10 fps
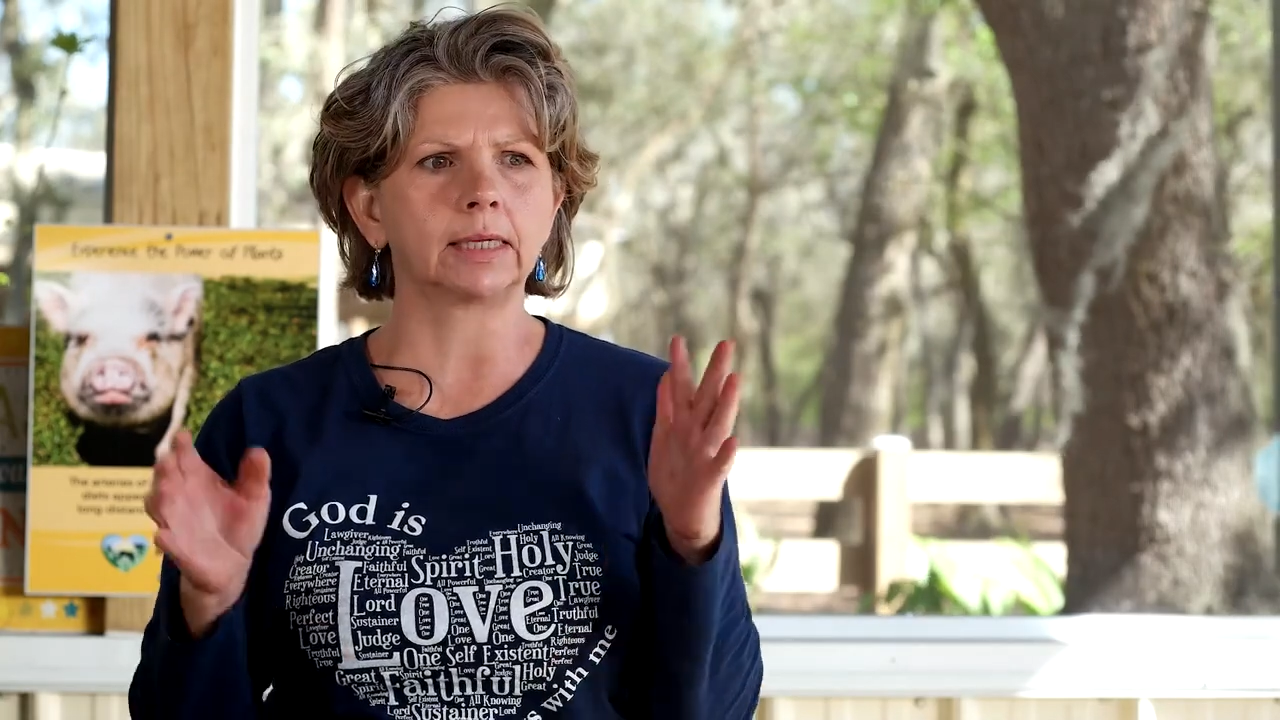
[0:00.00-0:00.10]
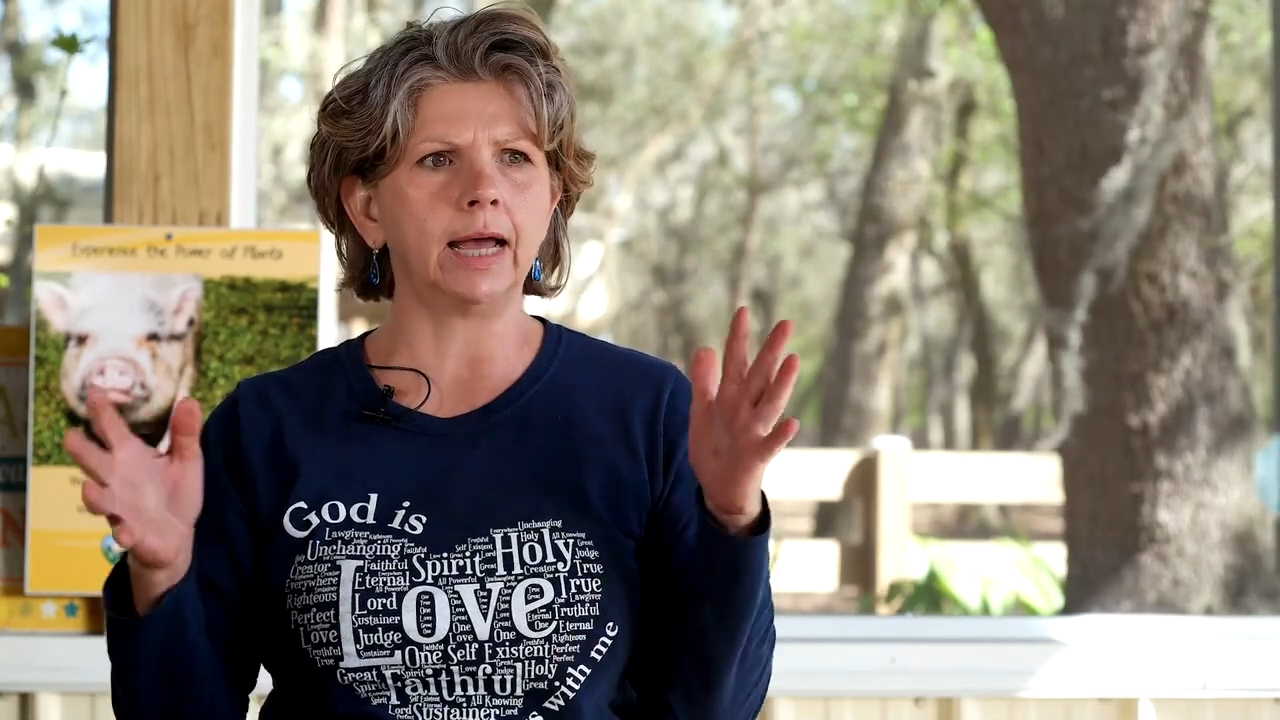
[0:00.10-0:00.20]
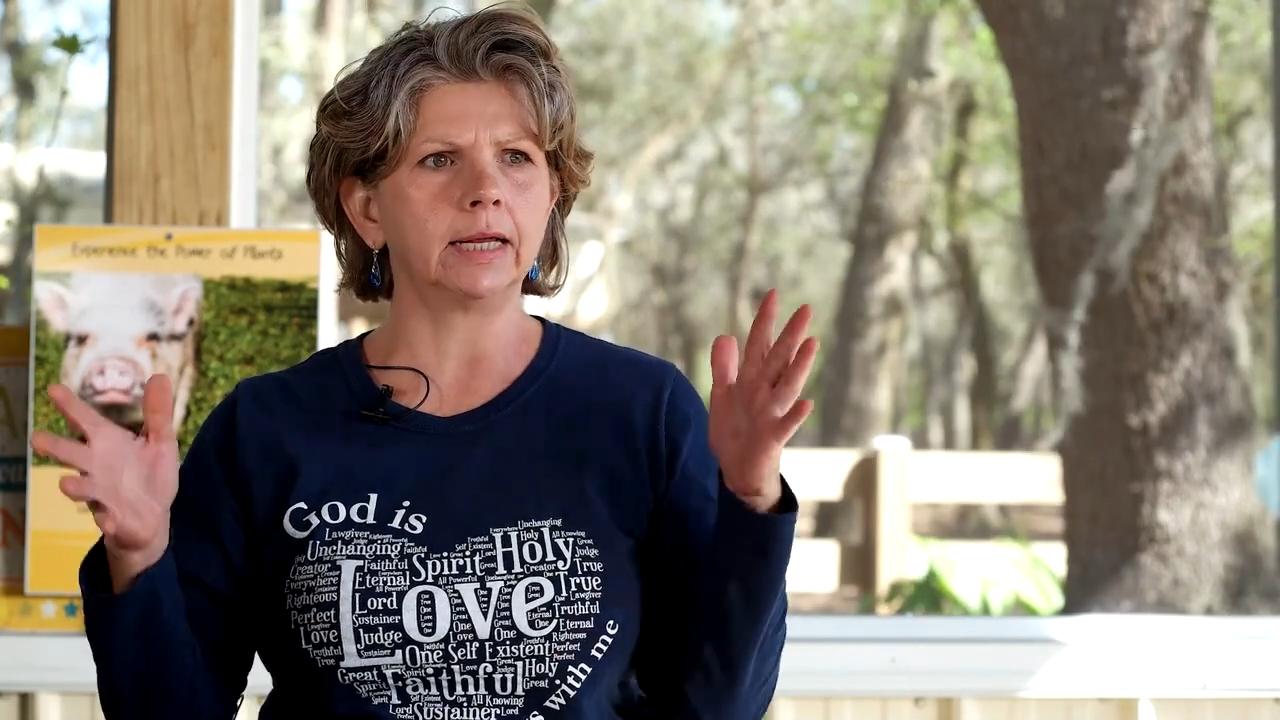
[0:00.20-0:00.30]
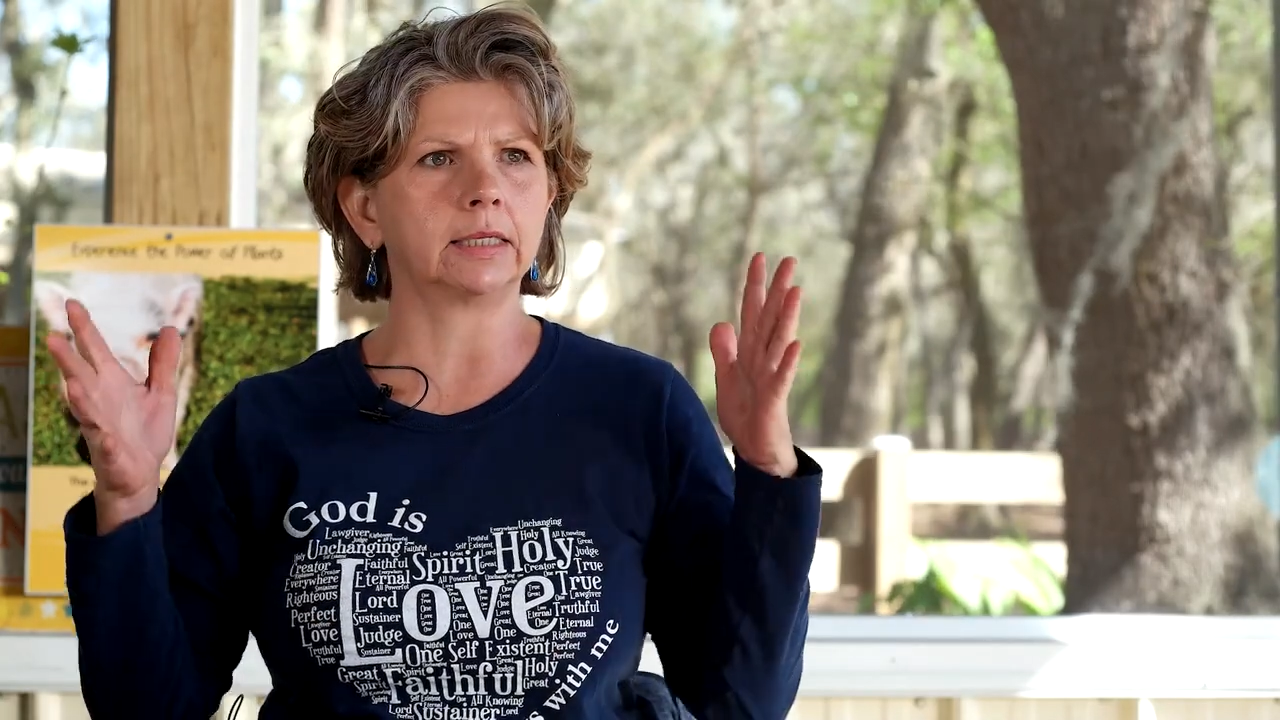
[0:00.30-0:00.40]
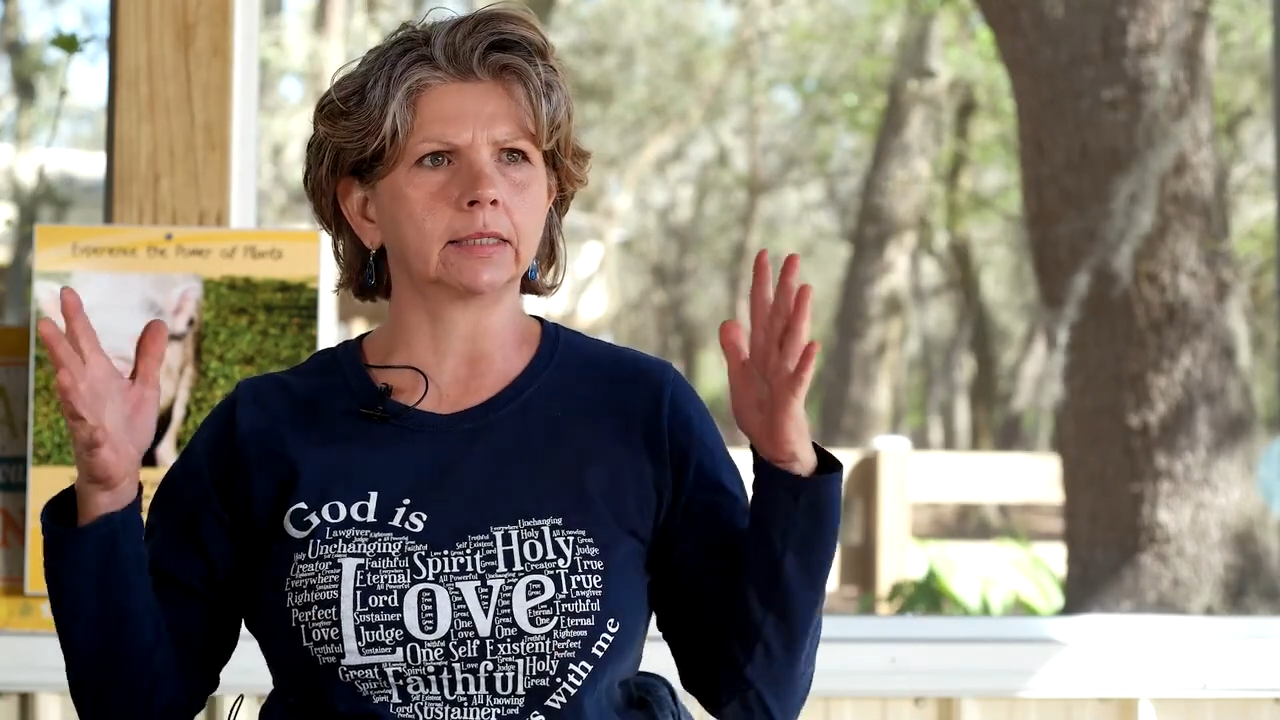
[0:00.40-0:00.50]

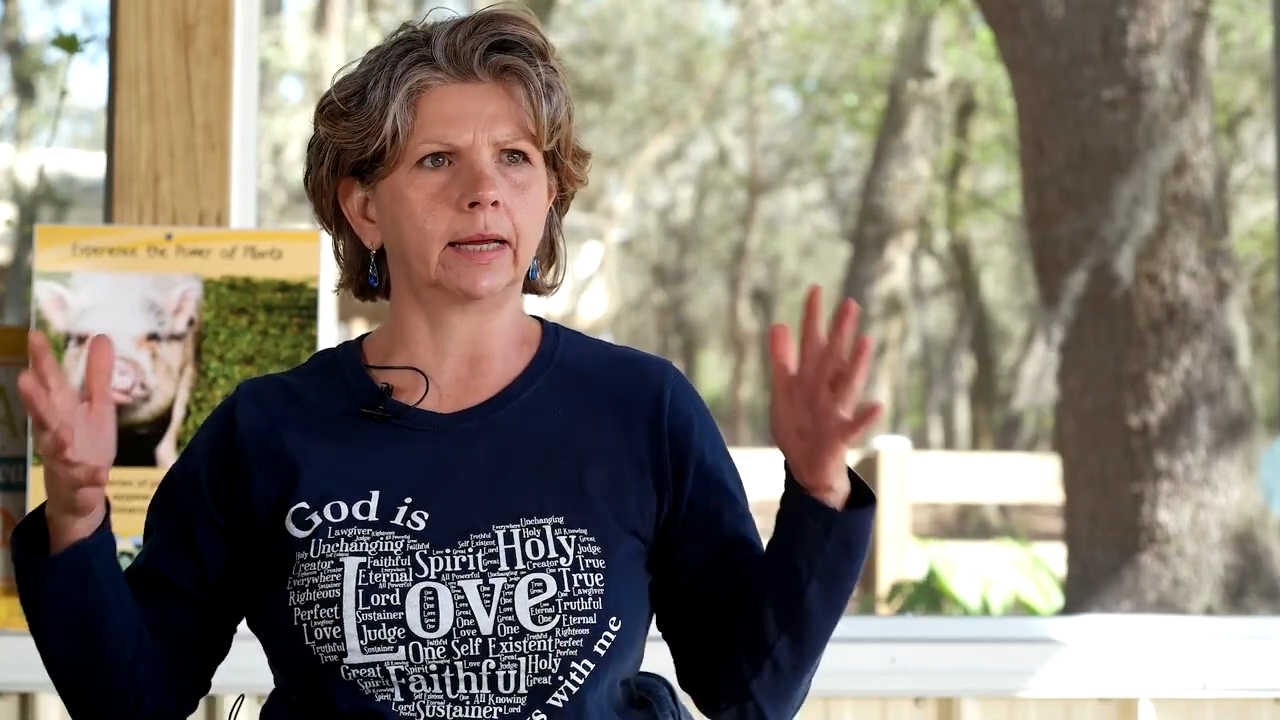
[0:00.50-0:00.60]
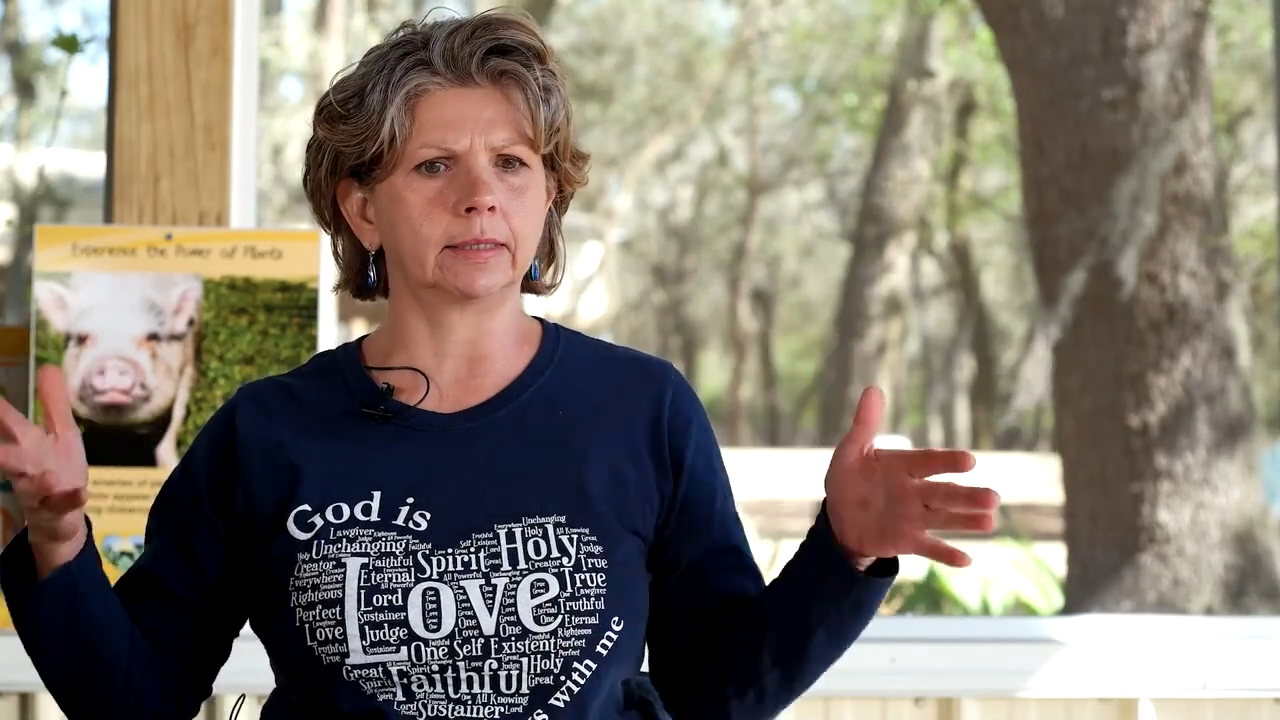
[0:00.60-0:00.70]
scientist,